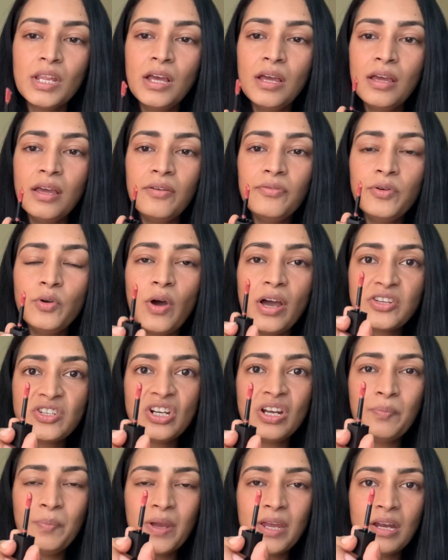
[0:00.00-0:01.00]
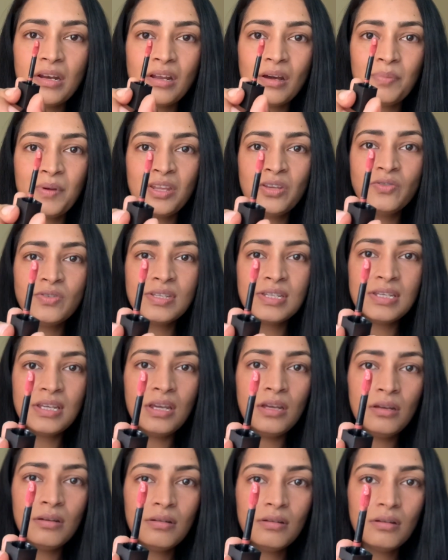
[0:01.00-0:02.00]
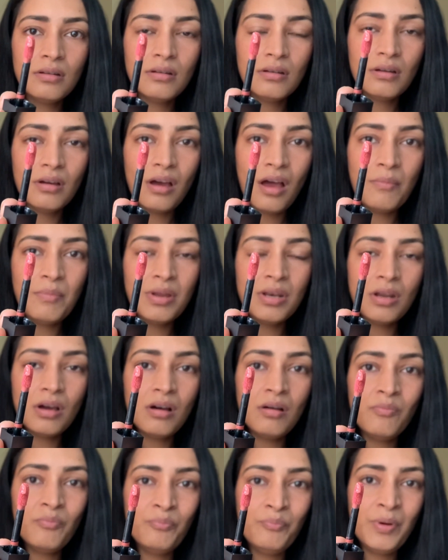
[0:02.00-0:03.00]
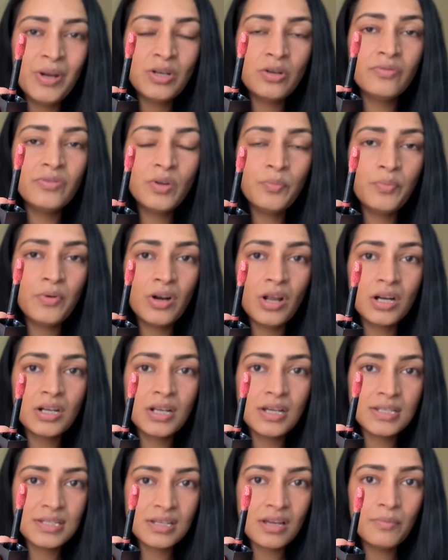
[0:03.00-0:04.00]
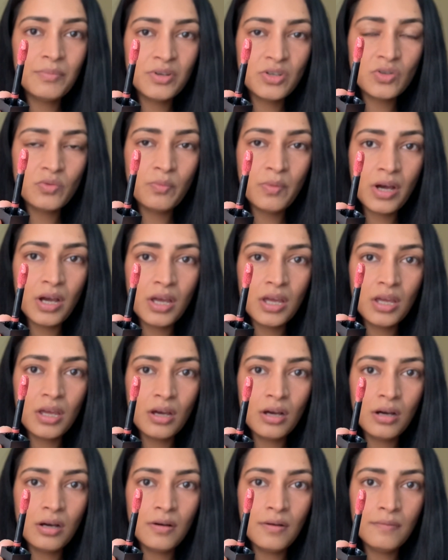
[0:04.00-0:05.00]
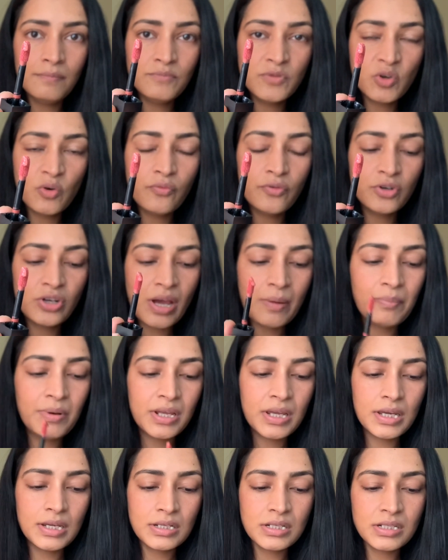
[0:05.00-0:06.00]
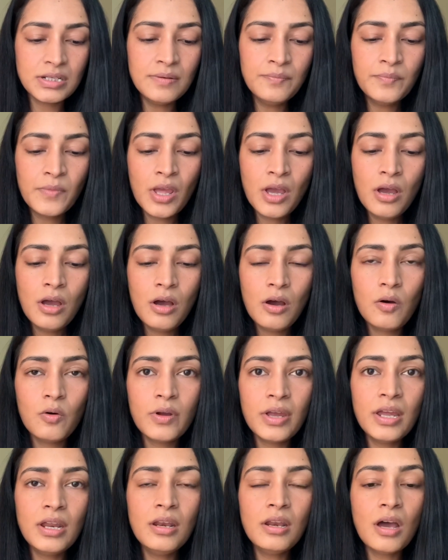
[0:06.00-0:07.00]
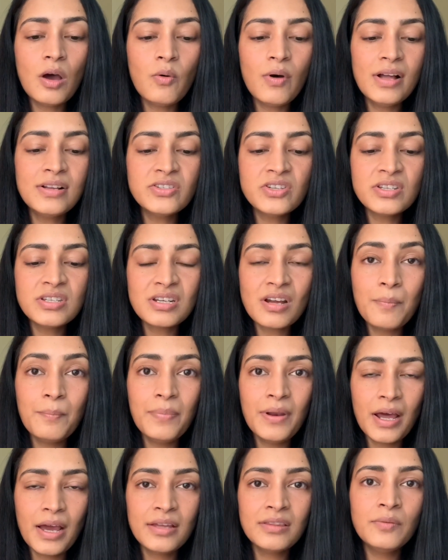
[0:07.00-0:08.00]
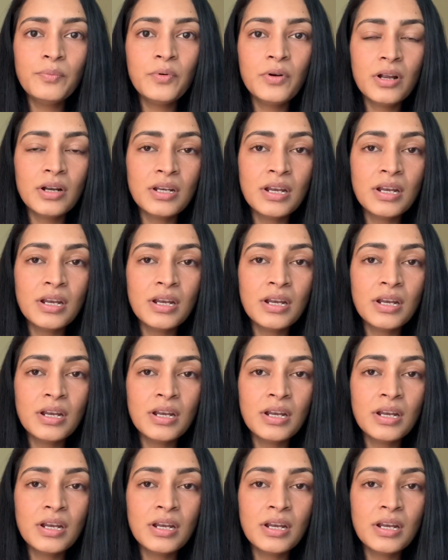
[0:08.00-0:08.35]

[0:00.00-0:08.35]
If you actually pick it up, can you see? I mean, a bit of the product has come into my doe foot applicator. Okay, now I'll just apply the product